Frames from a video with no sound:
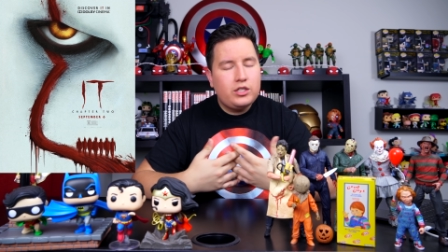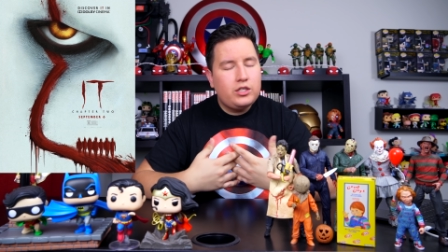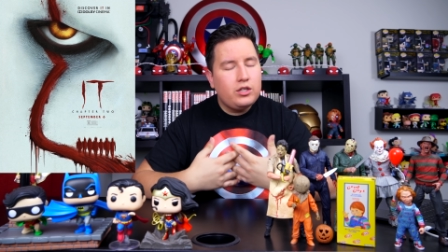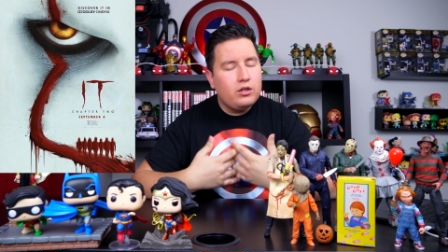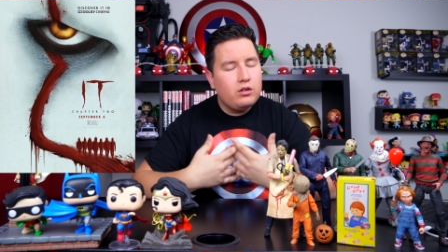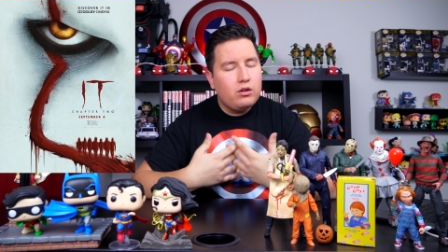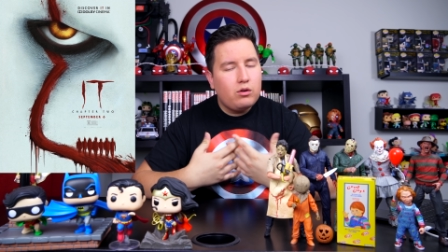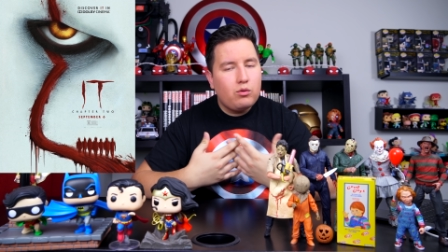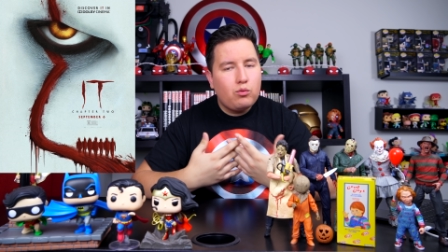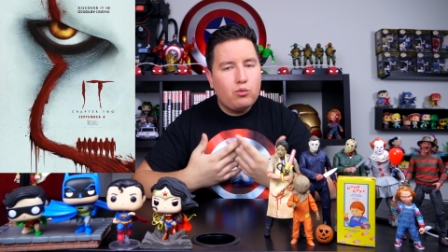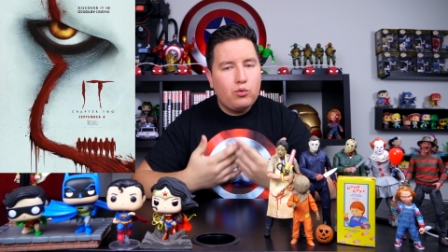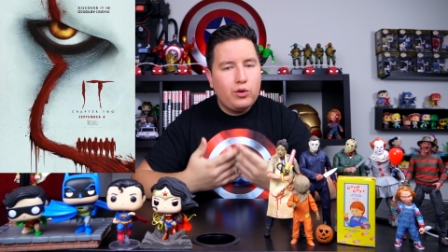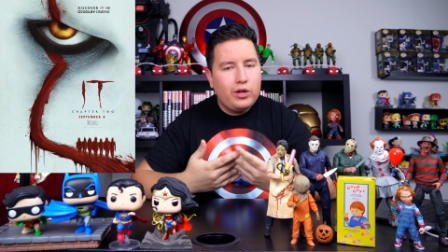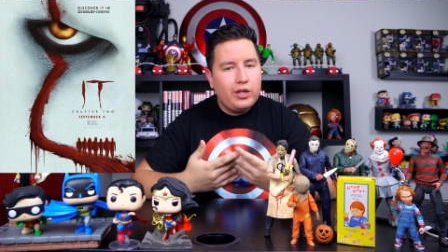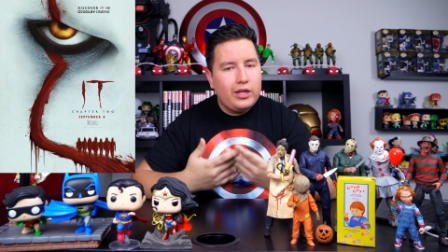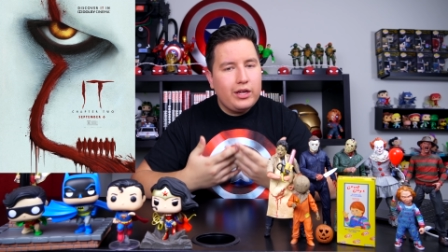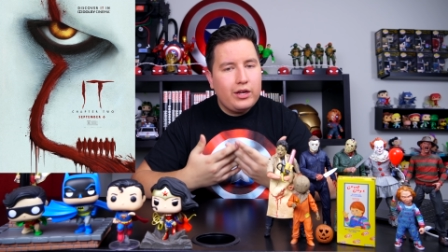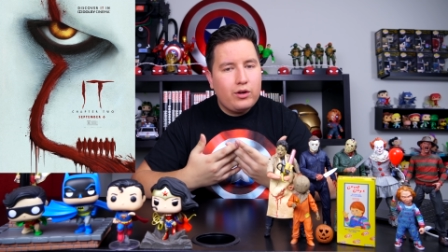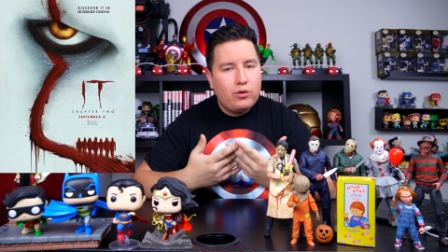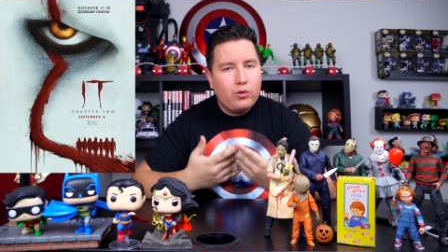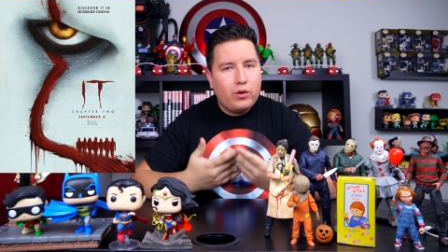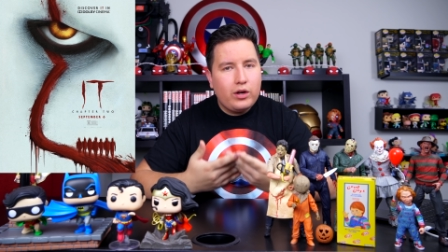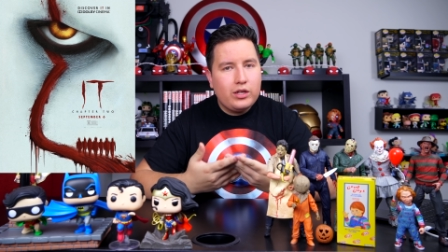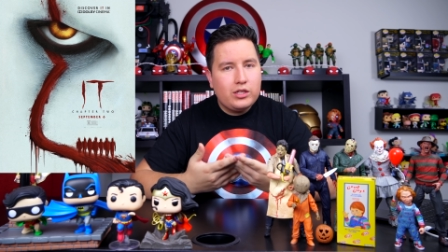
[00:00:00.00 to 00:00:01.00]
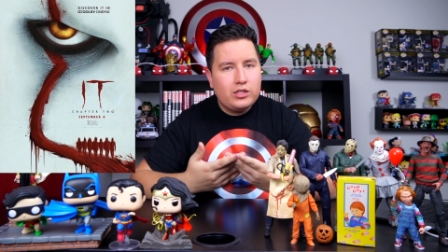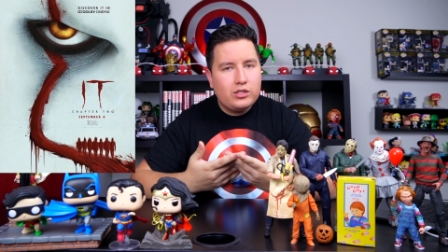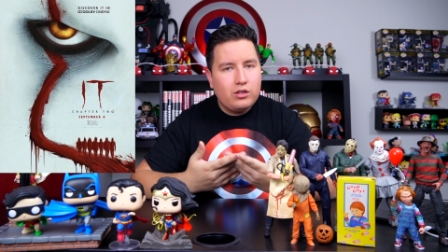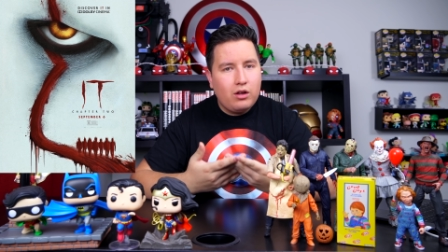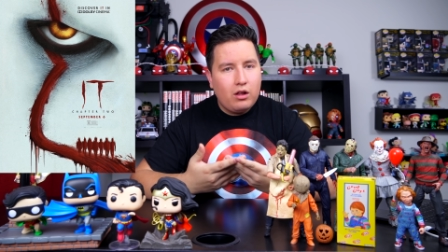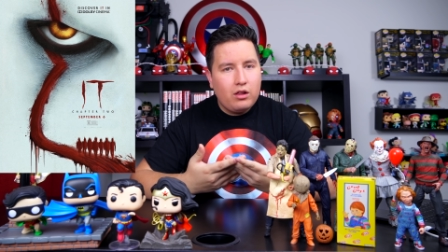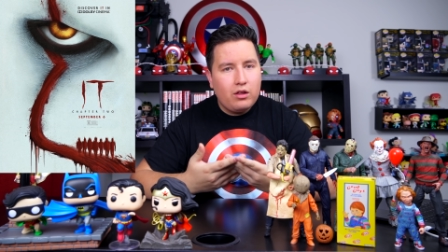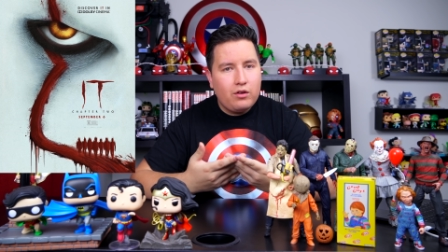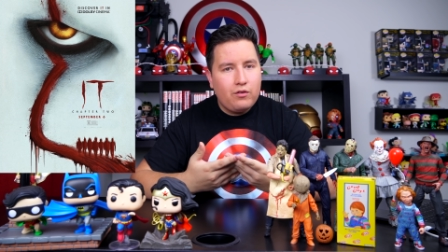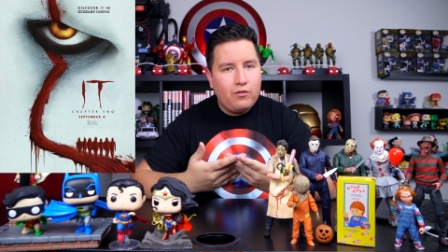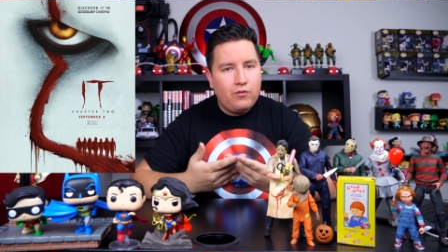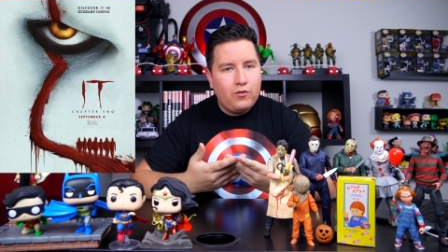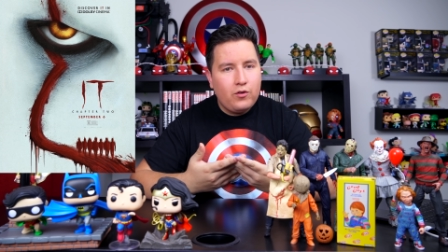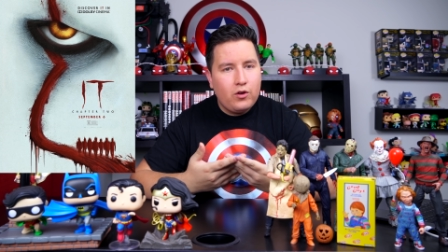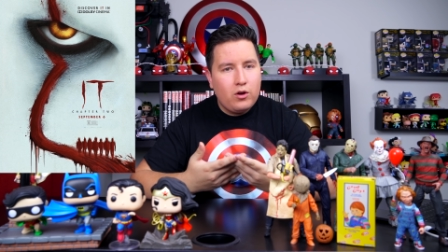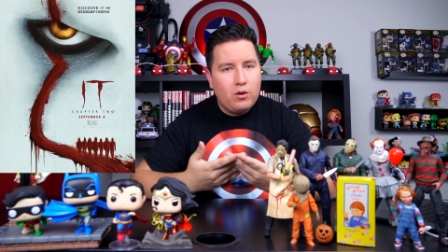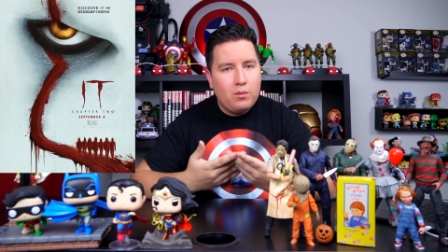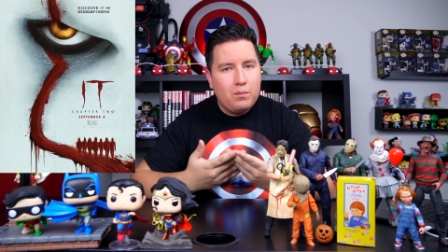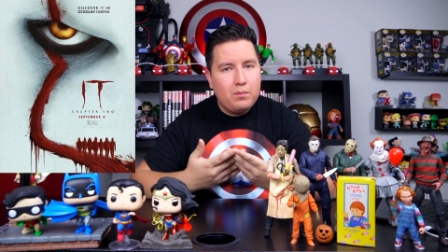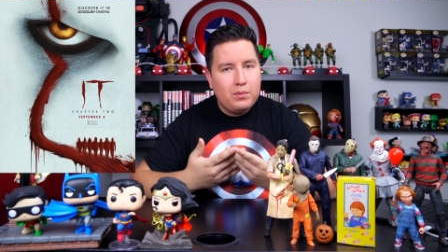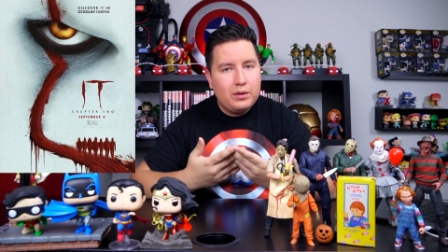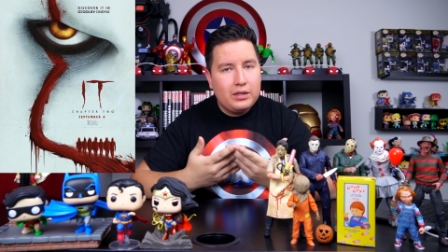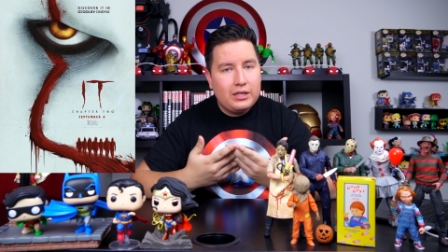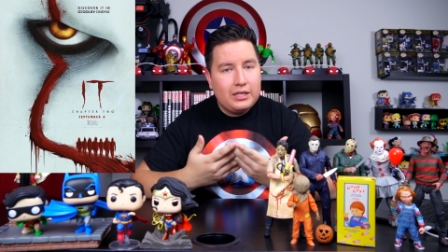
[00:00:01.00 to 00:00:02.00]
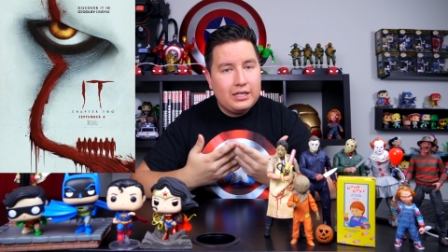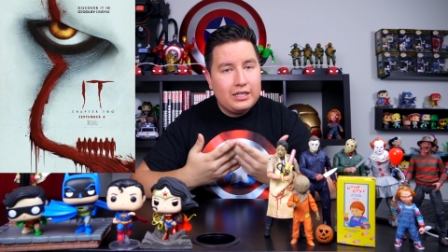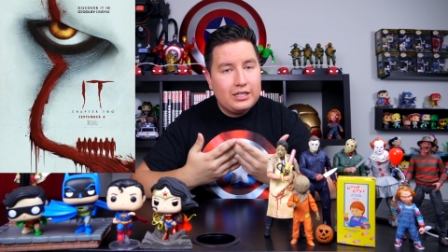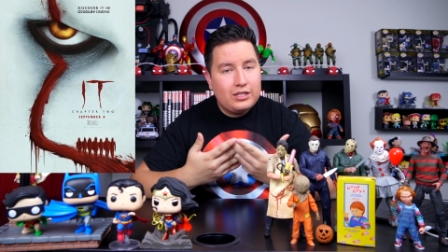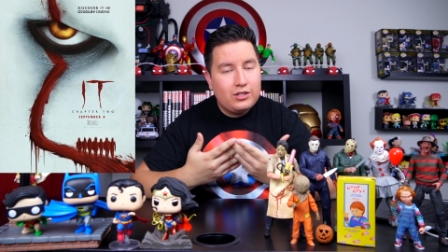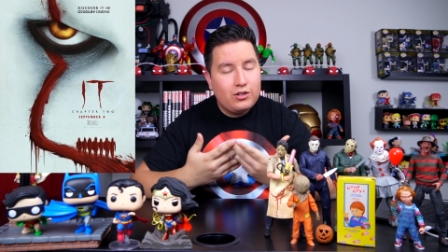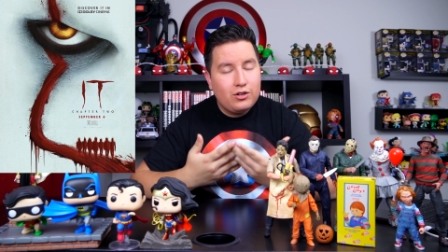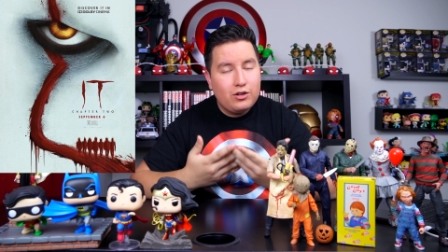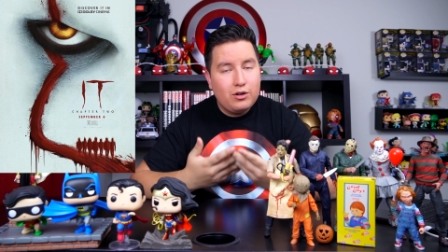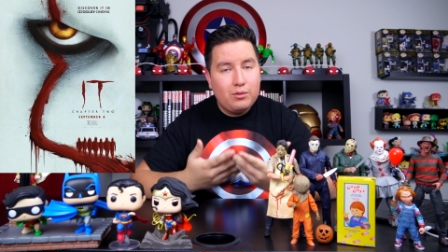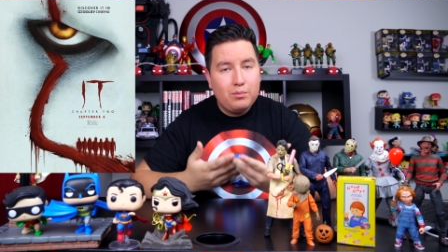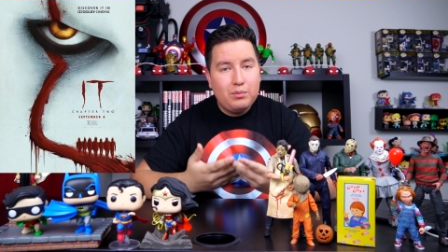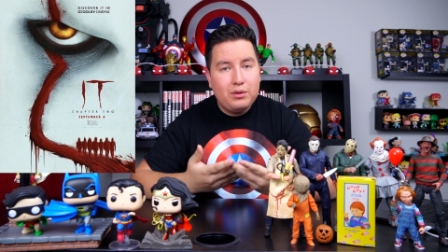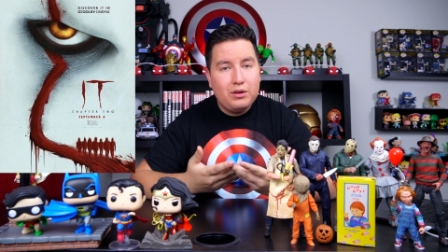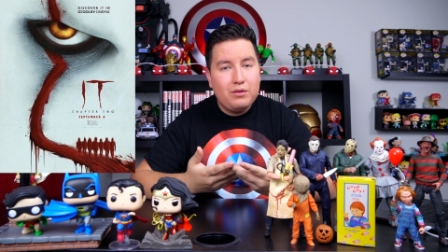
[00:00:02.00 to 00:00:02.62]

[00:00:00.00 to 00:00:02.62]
Still a really great, solid film, but this could have